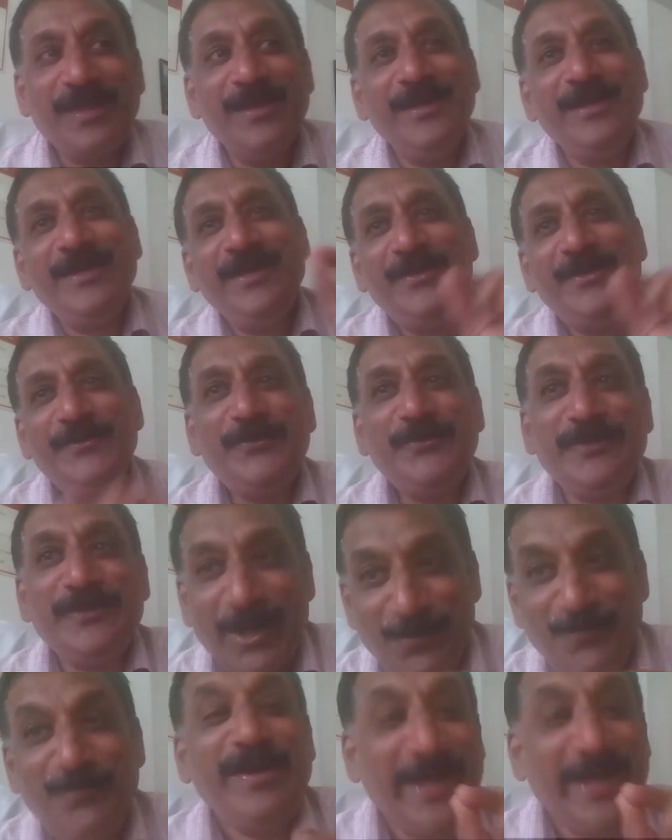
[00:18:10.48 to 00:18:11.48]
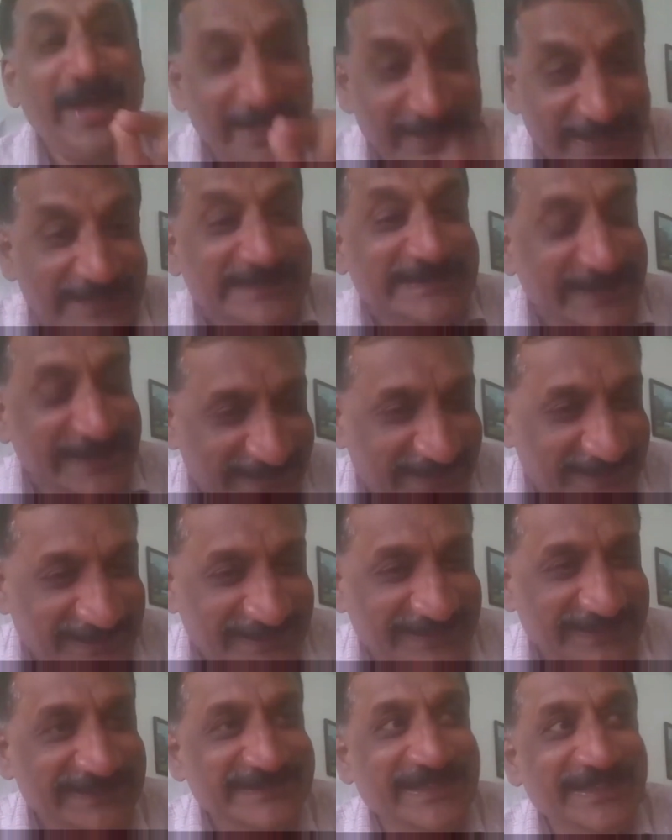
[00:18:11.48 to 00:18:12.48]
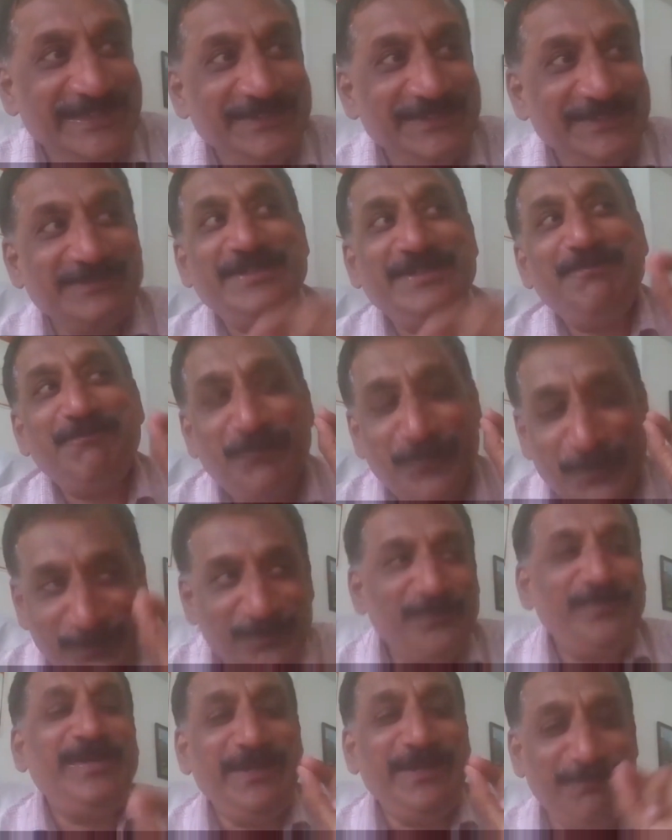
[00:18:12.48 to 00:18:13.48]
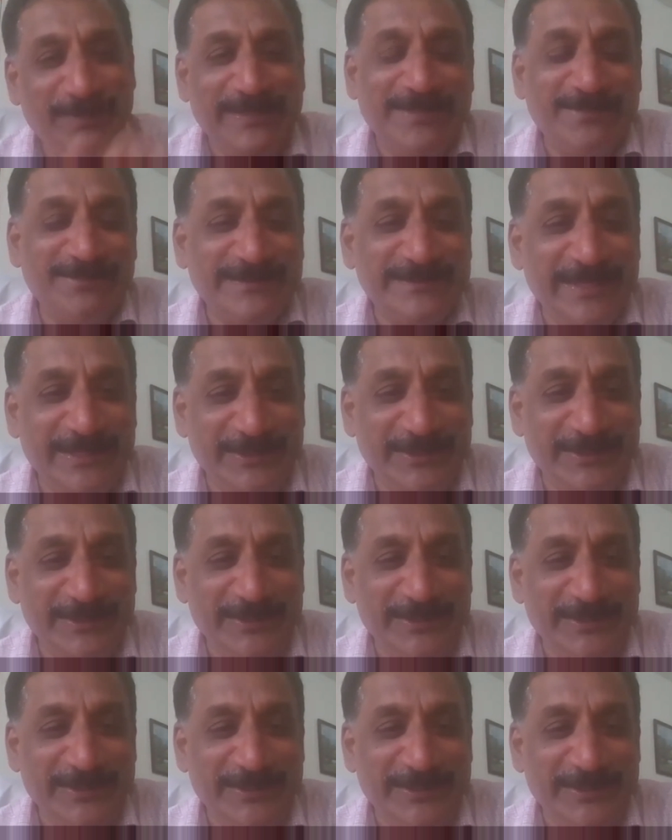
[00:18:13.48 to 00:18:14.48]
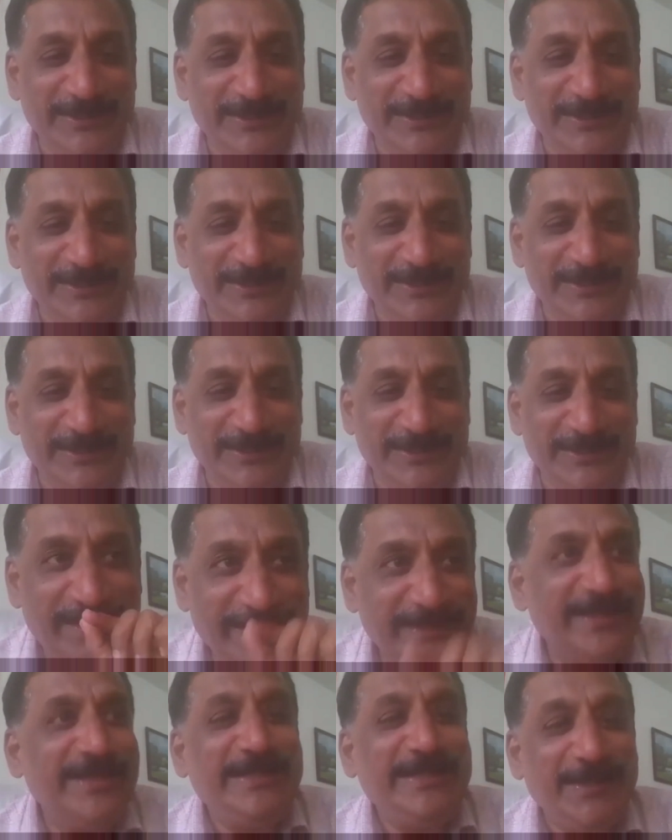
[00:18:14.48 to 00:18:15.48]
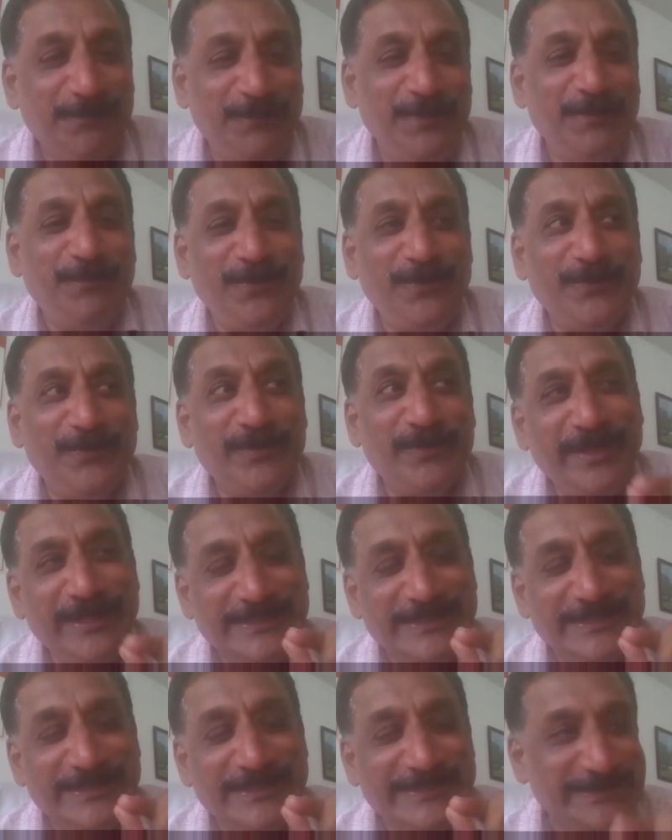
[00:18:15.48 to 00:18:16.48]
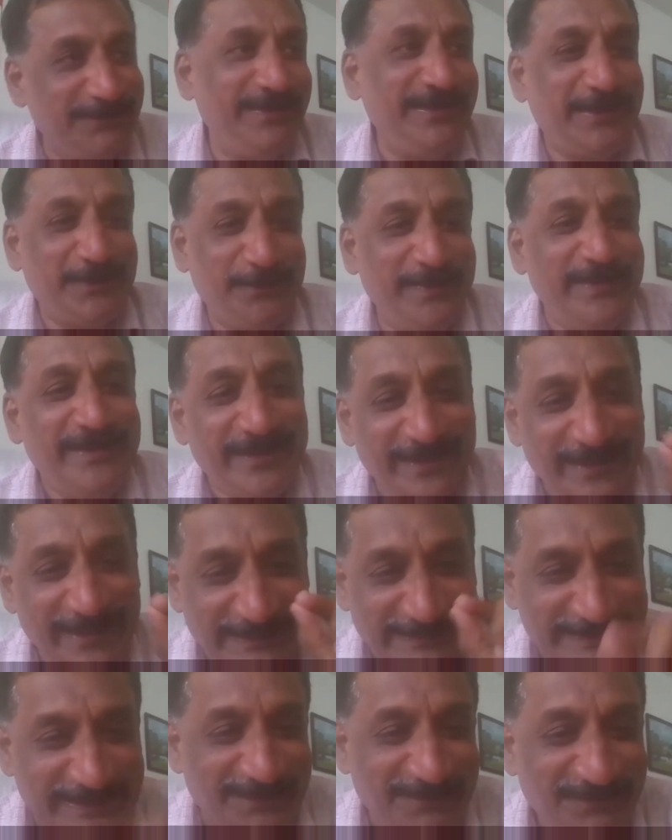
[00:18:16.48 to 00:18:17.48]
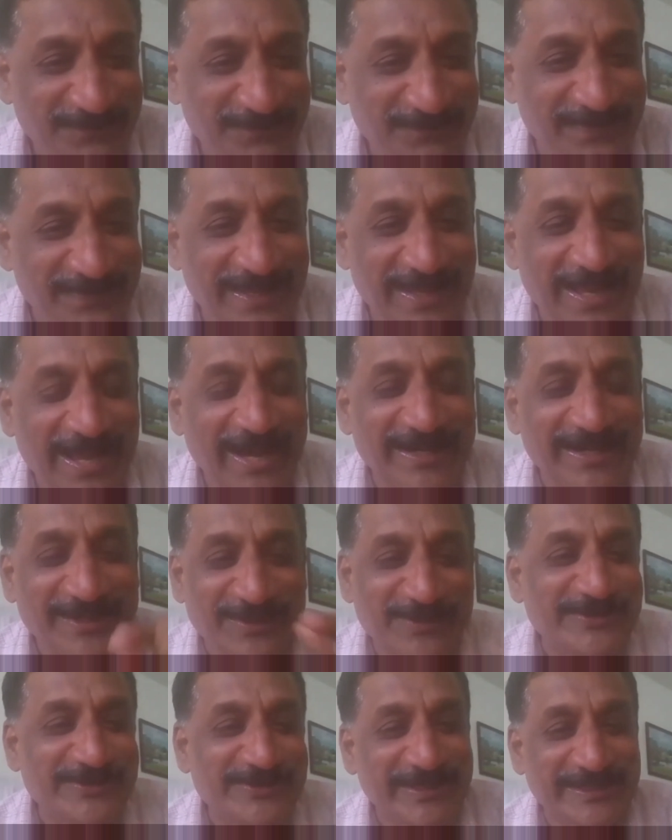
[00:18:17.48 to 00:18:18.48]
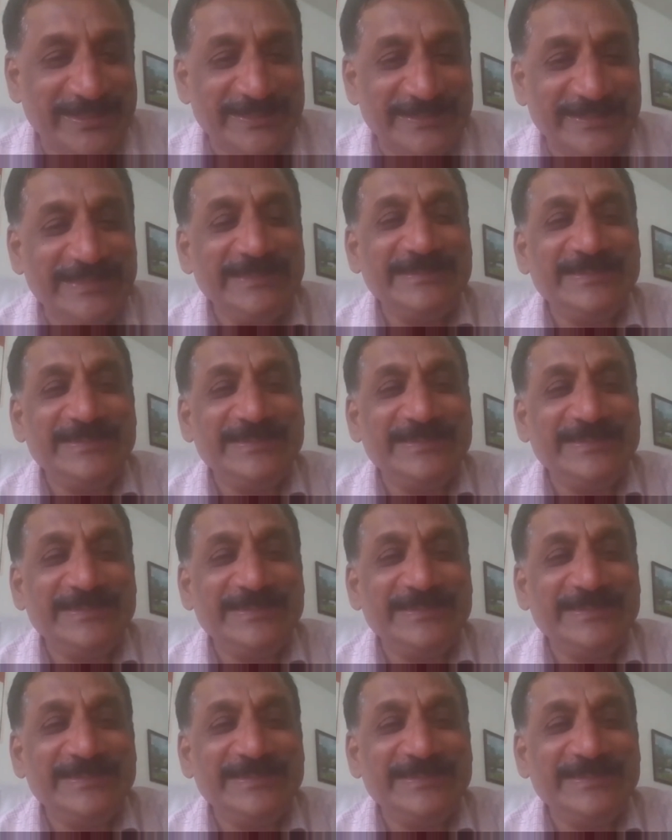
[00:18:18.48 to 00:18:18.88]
So now my idea is that probably in Metaverse, I should be encouraging people to take some entrepreneurial jump and do certain things.